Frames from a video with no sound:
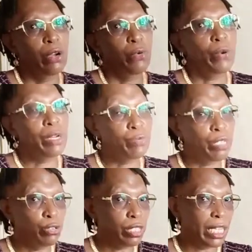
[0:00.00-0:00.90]
when we
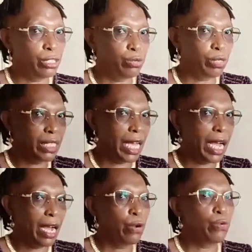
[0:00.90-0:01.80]
use a
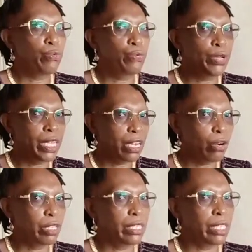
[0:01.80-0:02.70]
juicer, we
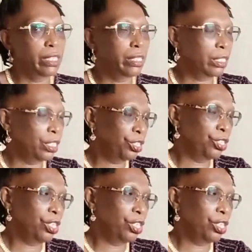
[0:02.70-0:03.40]
concentrate the